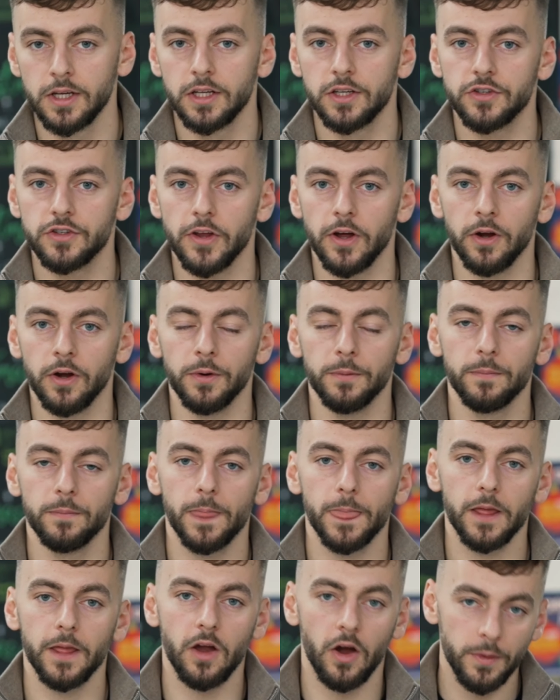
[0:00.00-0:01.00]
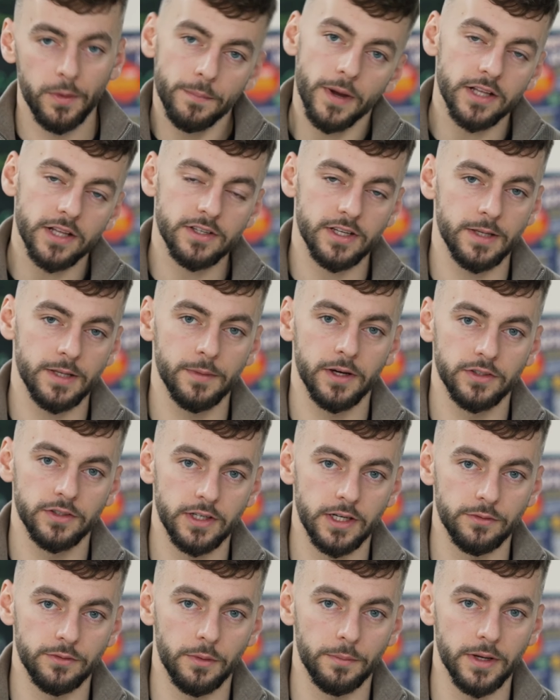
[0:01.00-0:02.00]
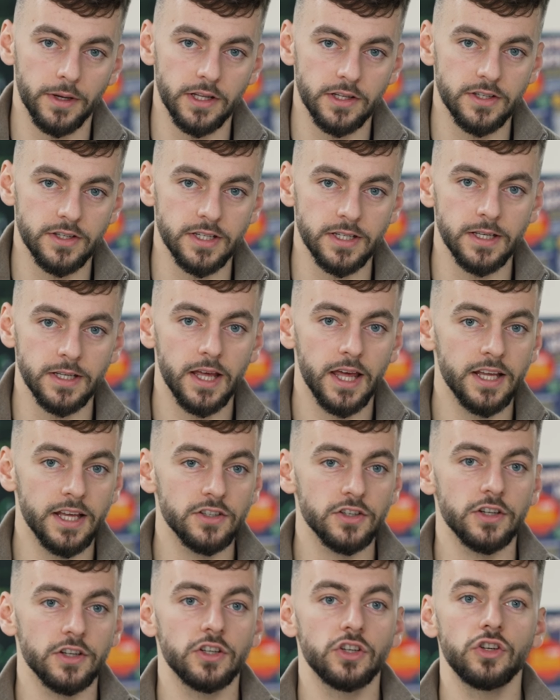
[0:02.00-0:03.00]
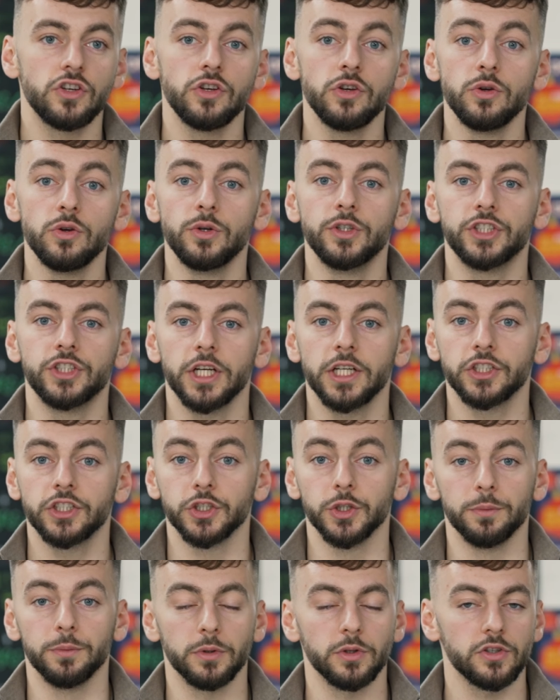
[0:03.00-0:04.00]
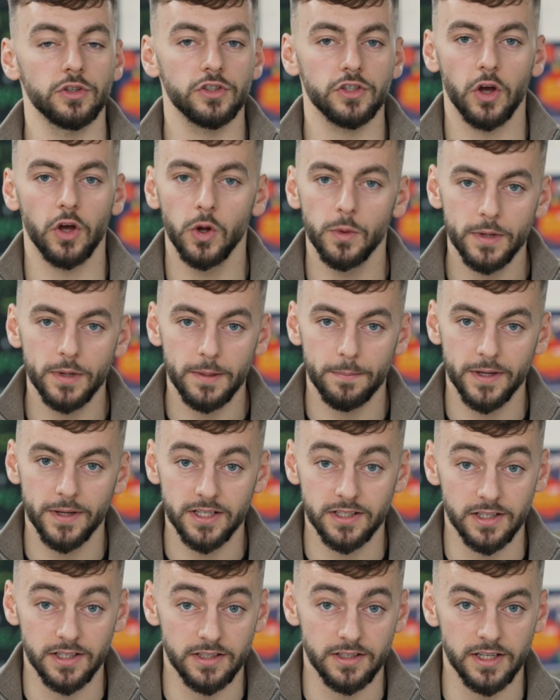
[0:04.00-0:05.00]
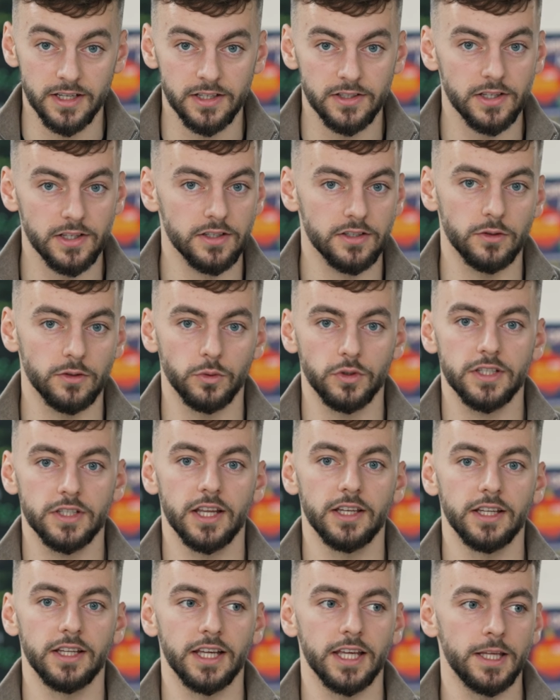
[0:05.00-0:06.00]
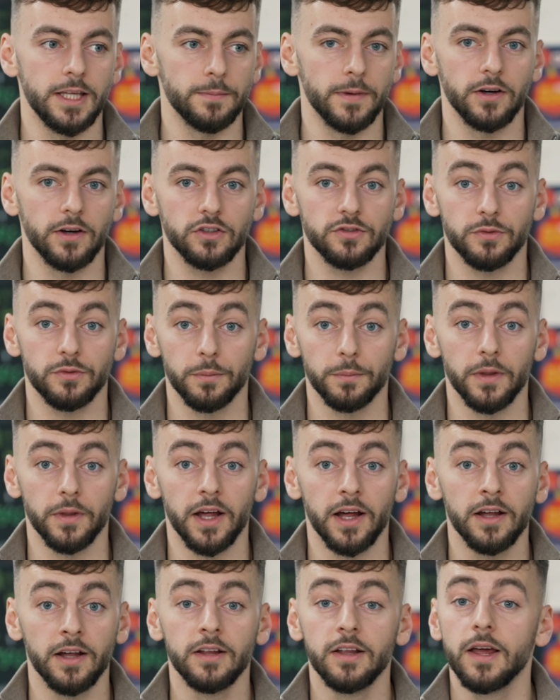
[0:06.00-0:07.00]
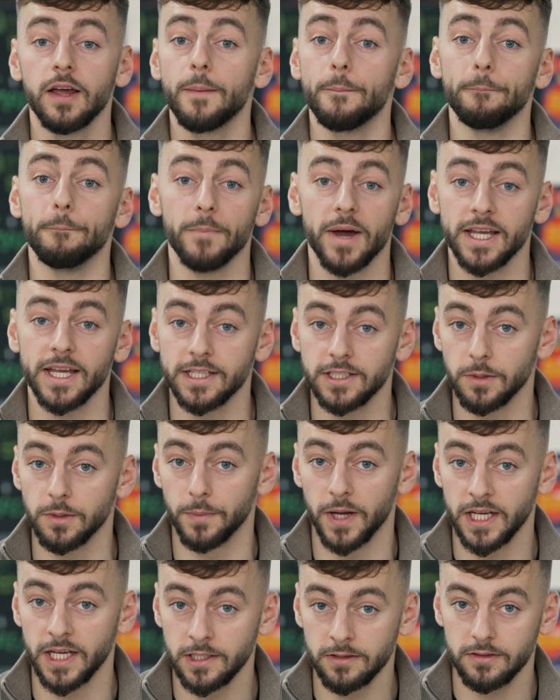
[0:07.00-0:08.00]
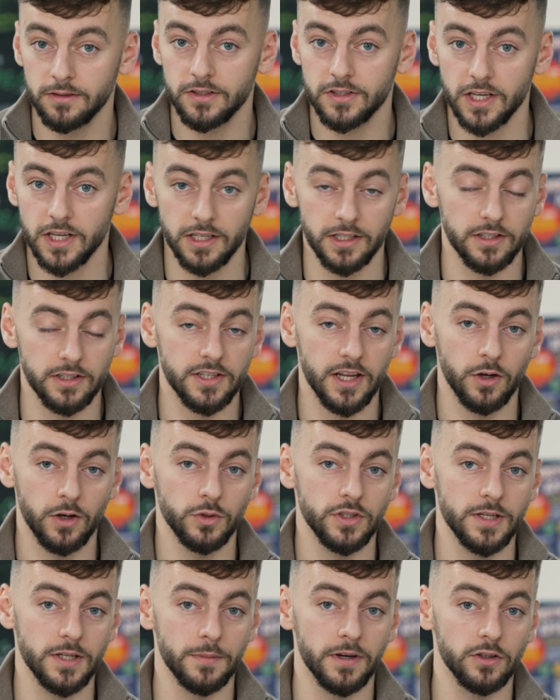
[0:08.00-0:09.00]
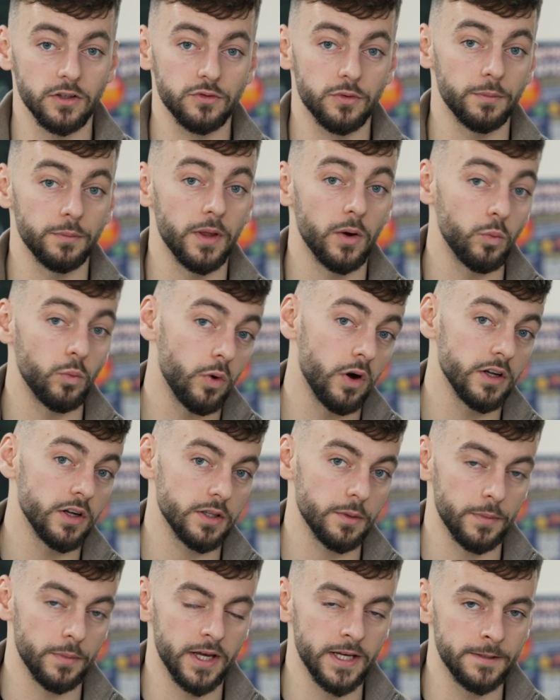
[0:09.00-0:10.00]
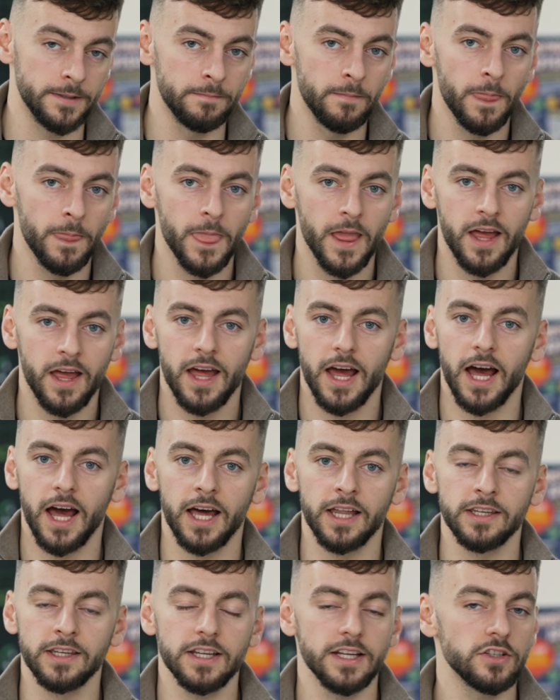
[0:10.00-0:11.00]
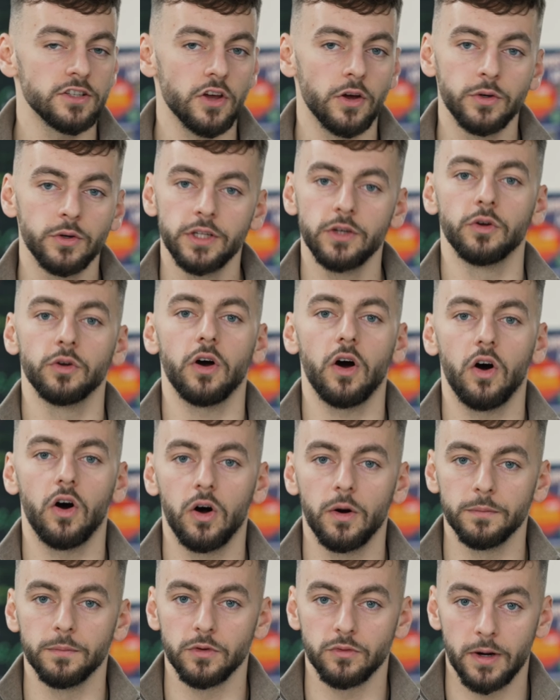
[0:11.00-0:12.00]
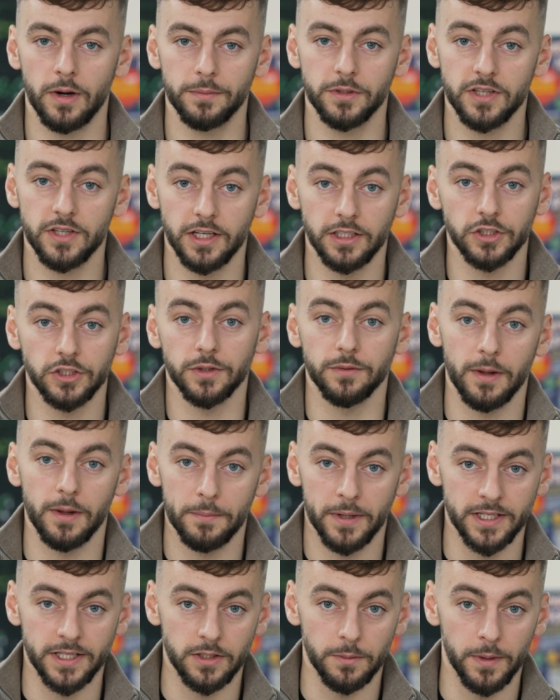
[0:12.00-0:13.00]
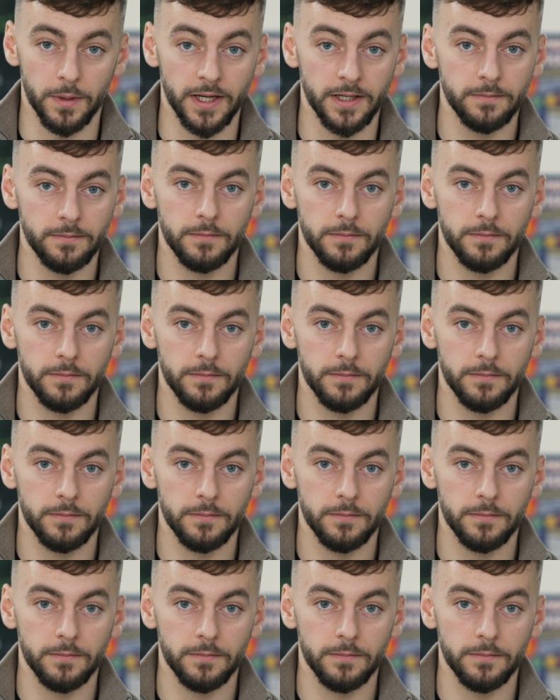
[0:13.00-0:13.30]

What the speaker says: So going back to email deliverability, it's a huge issue because so many businesses are still sending emails from their main domain, sending sales emails from their work domain, and it's only going to harm the reputation of that main domain.